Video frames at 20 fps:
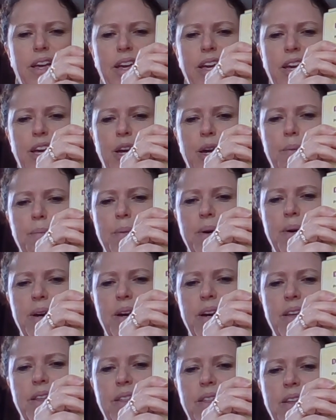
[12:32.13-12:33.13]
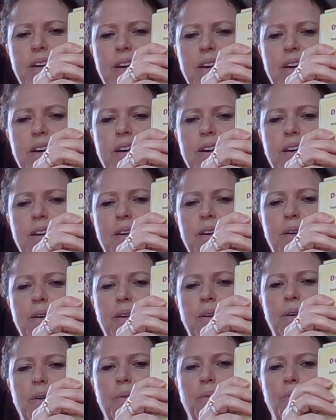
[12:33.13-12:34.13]
Am I the
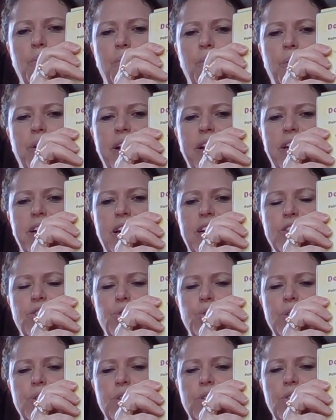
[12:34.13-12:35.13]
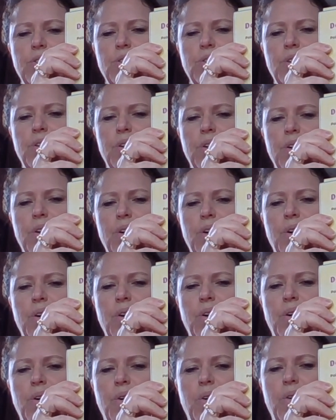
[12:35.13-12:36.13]
rhinoceros?
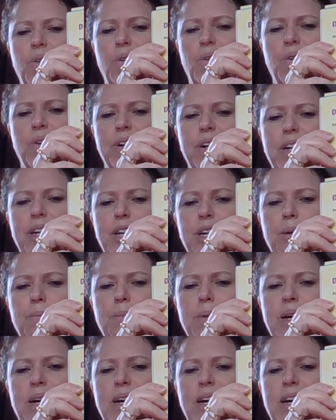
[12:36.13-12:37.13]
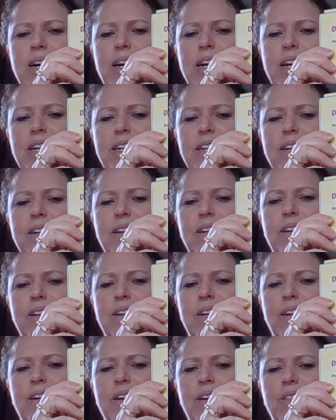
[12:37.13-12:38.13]
Or am I
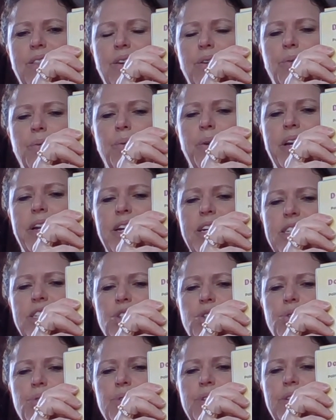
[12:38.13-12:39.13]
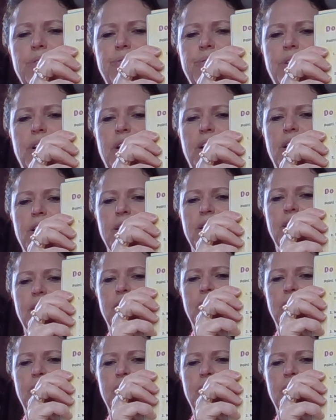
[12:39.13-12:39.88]
the red-eyed tree frog?